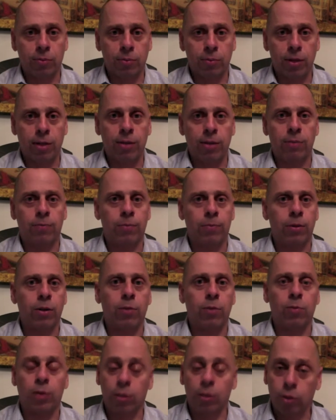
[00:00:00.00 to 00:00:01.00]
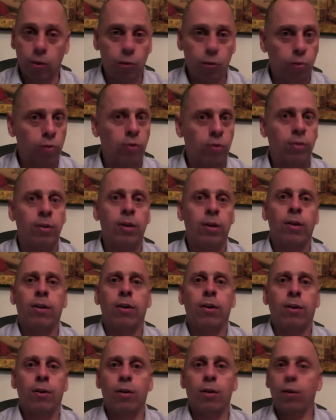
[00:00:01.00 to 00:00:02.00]
be reduced
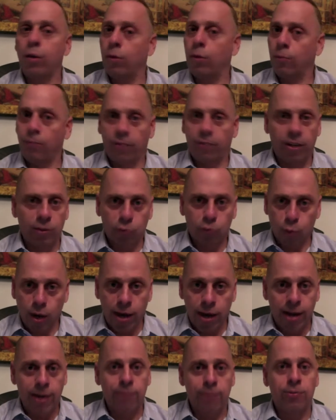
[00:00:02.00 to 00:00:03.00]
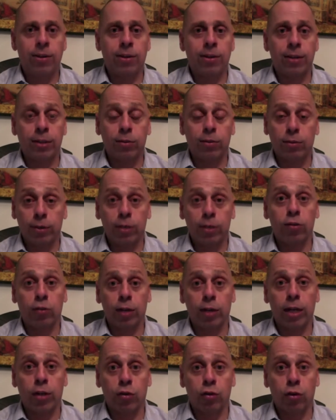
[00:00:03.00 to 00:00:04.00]
or in fees waived and things of
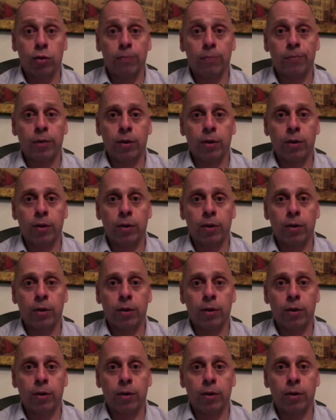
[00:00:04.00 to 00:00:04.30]
this nature.